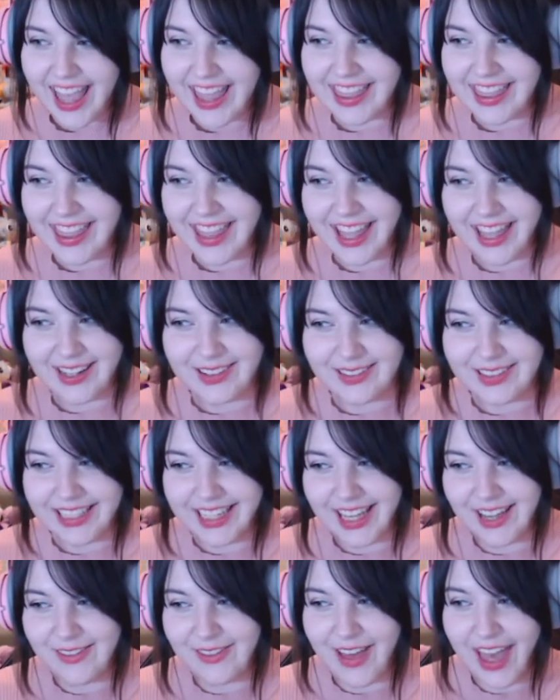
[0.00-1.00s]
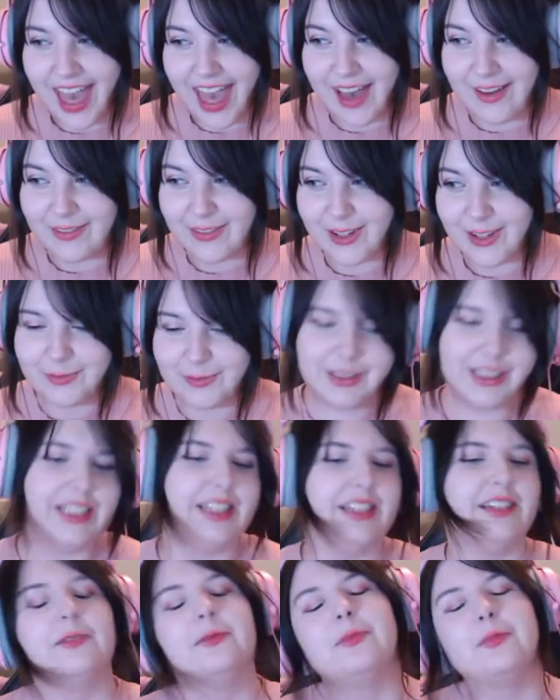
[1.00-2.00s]
than we have ever
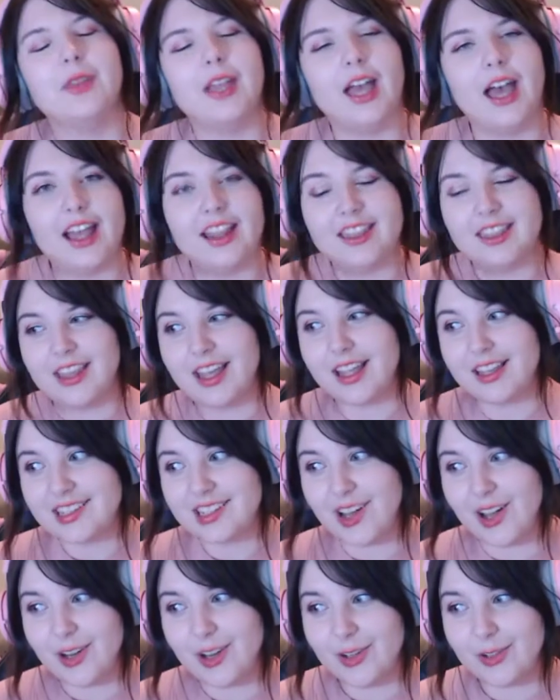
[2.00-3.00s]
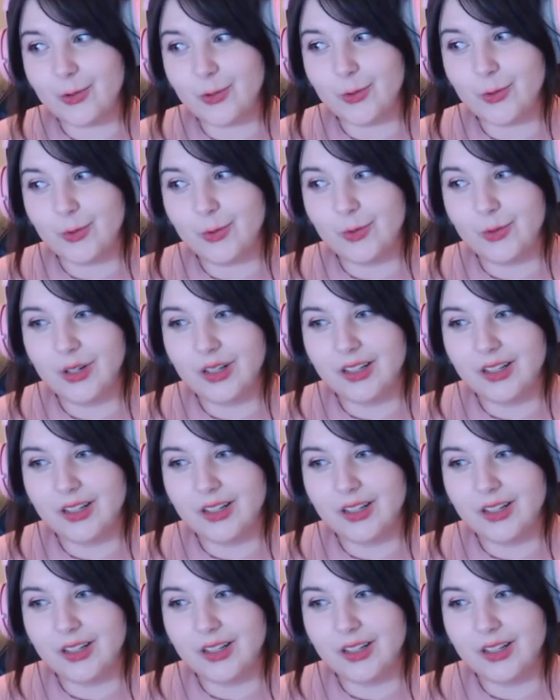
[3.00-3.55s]
been. And that's kind of cool.